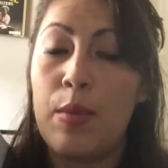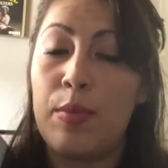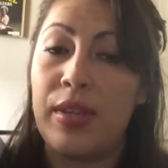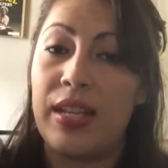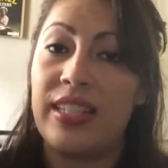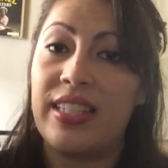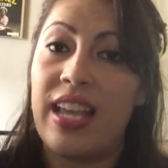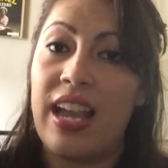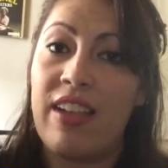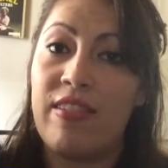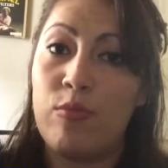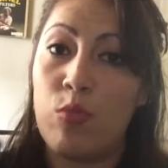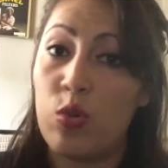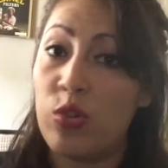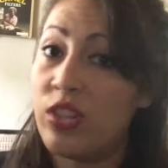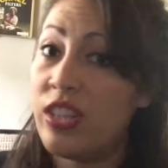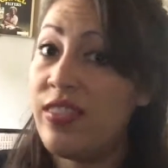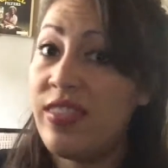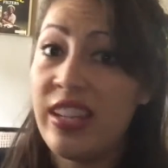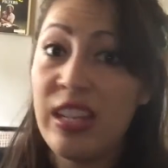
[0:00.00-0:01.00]
because I have
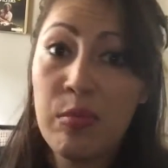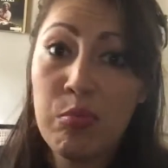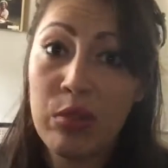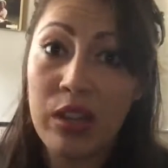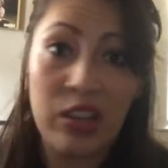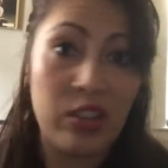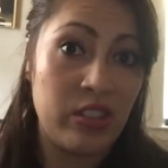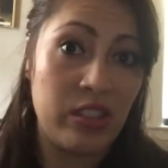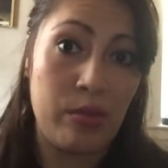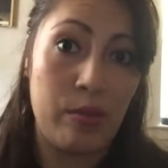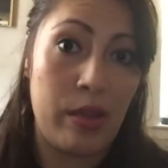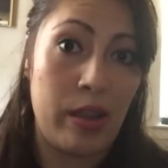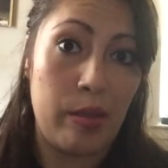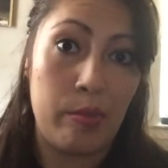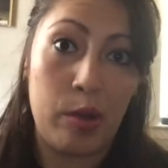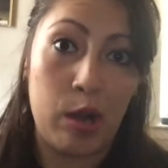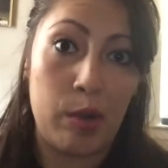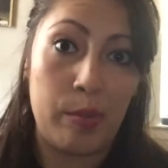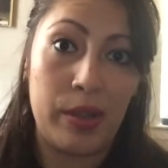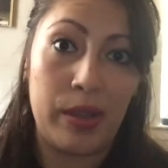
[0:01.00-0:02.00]
more DVD players in my
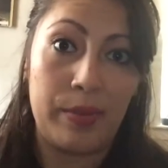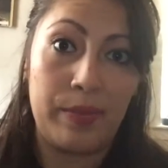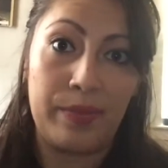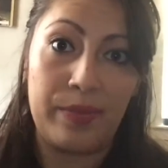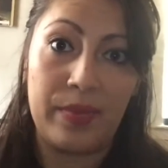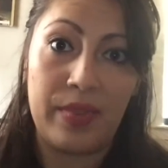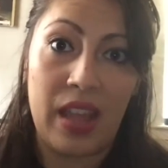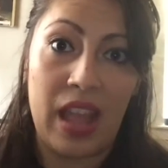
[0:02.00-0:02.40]
apartment.